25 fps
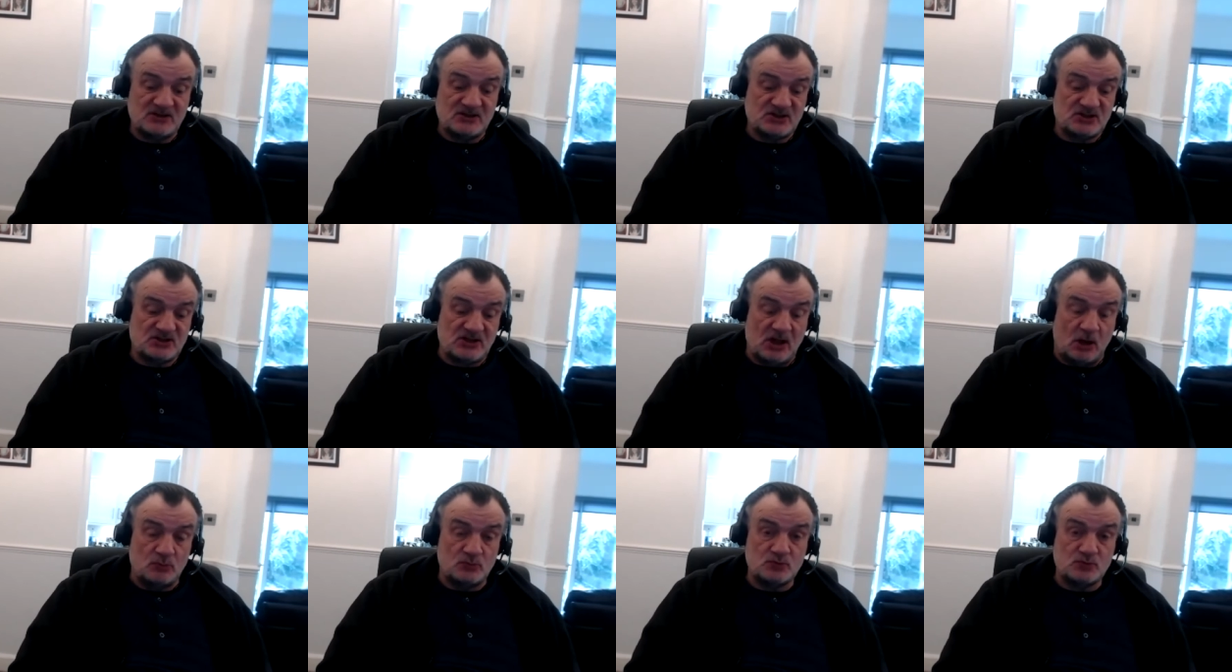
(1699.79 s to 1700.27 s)

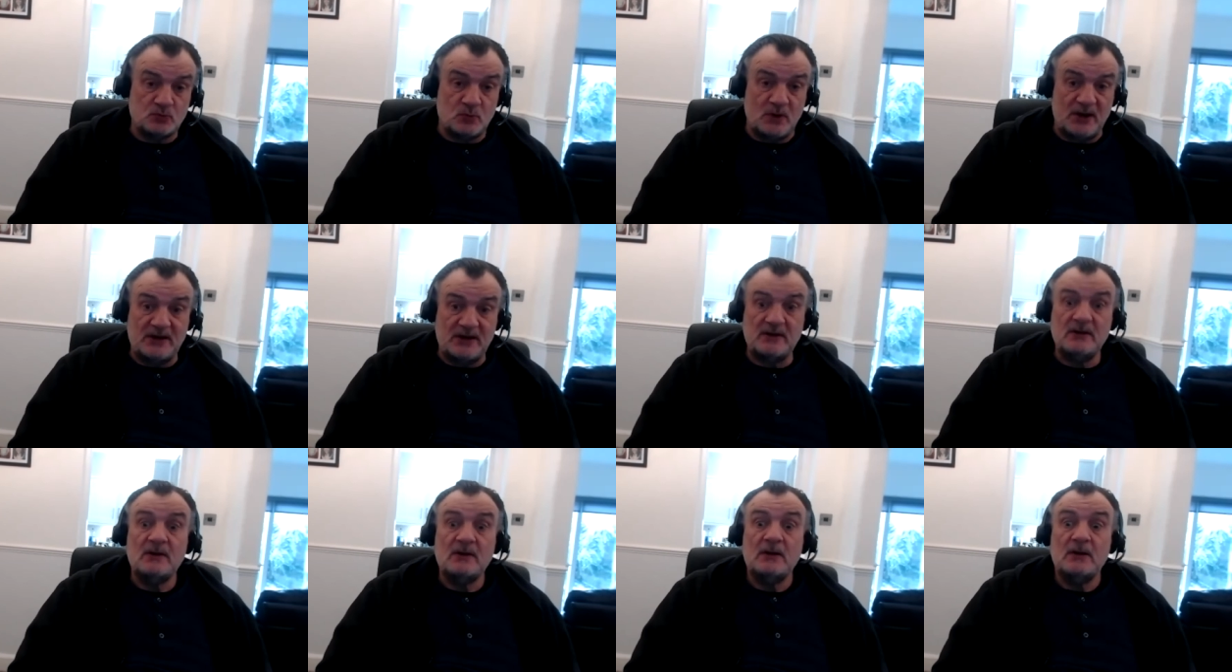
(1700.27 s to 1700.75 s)
Stones
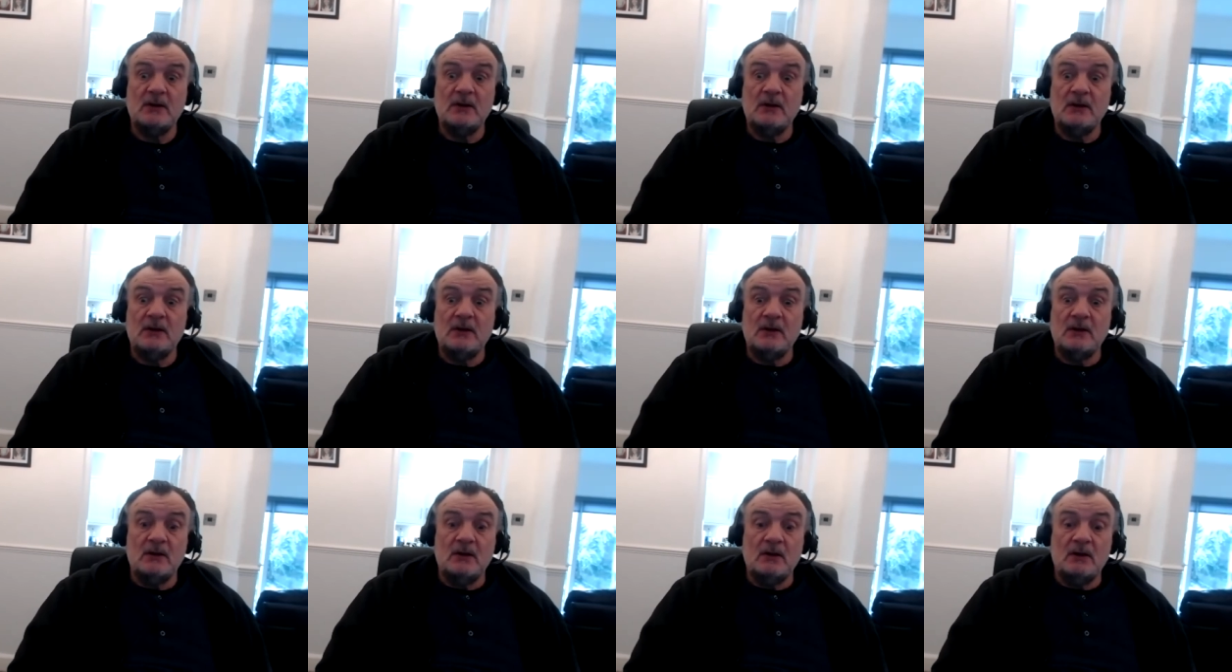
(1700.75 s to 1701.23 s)
when
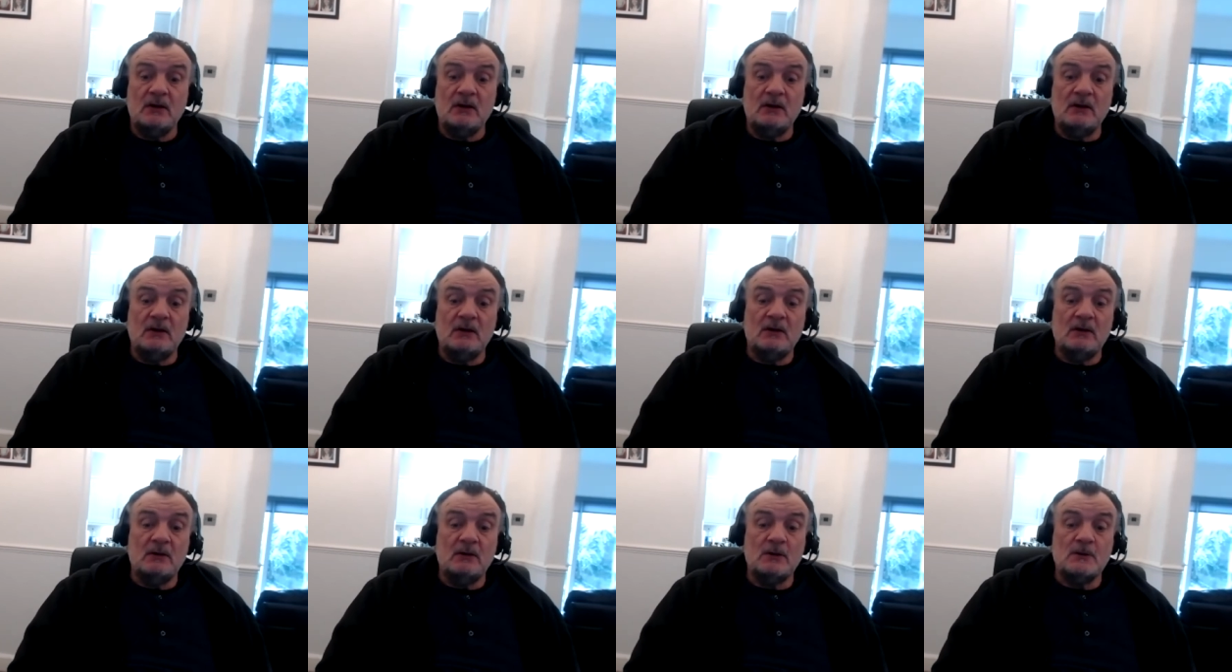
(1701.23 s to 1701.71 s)

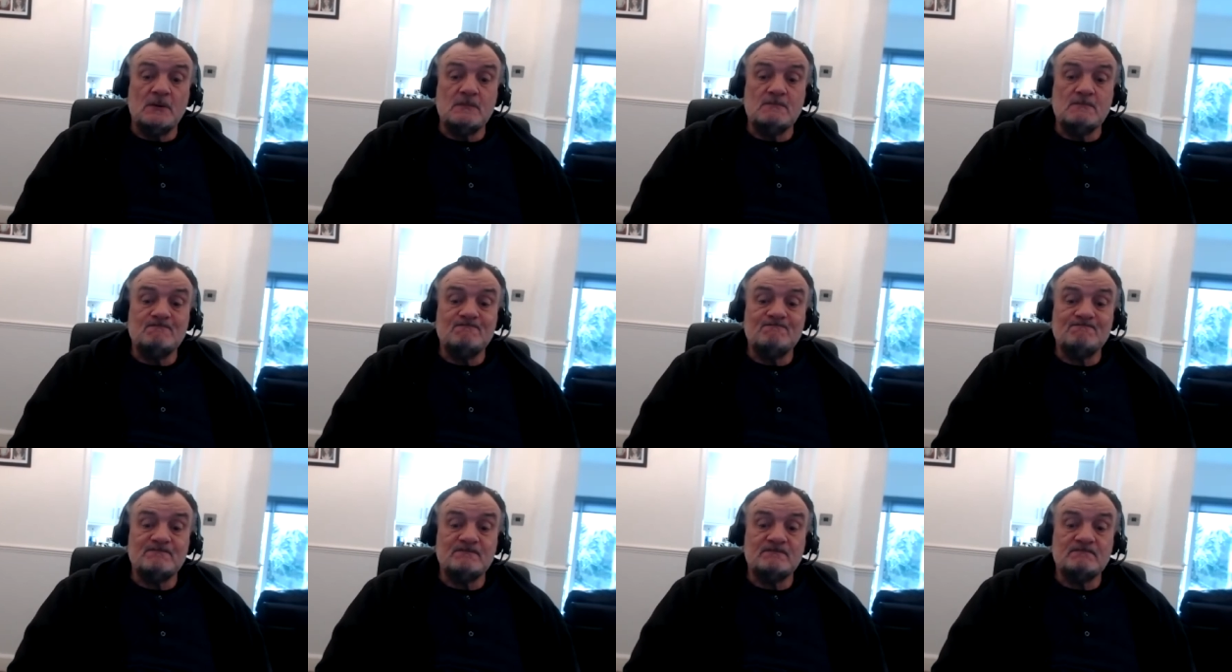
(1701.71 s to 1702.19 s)

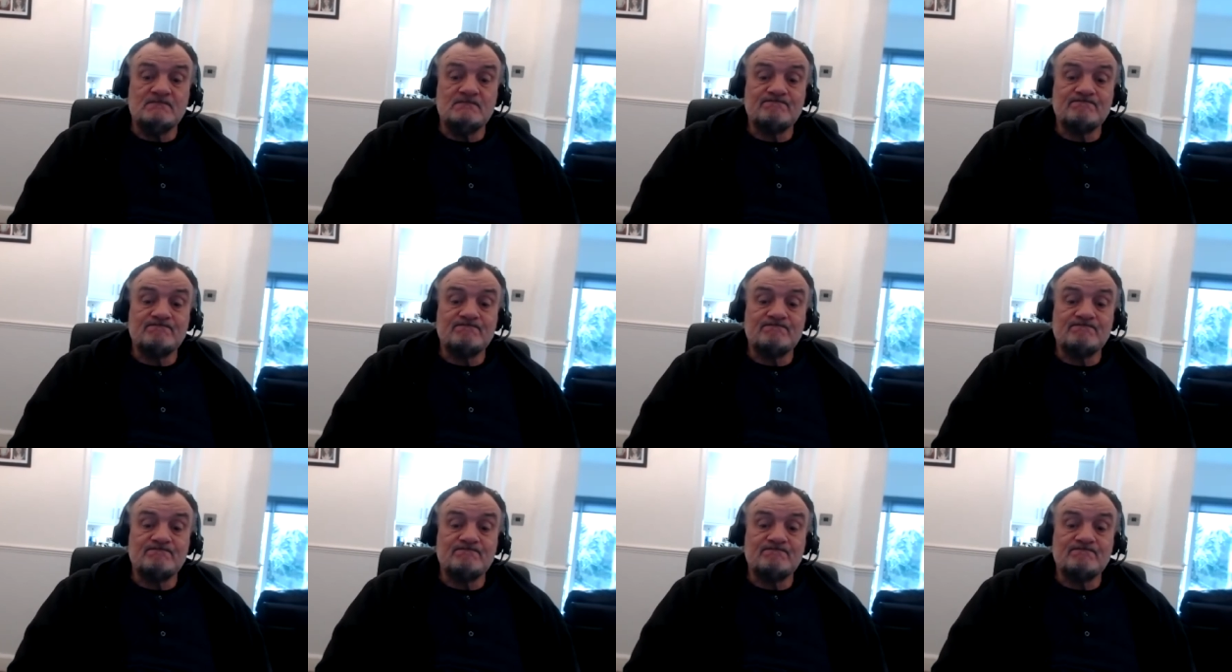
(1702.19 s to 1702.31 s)
um,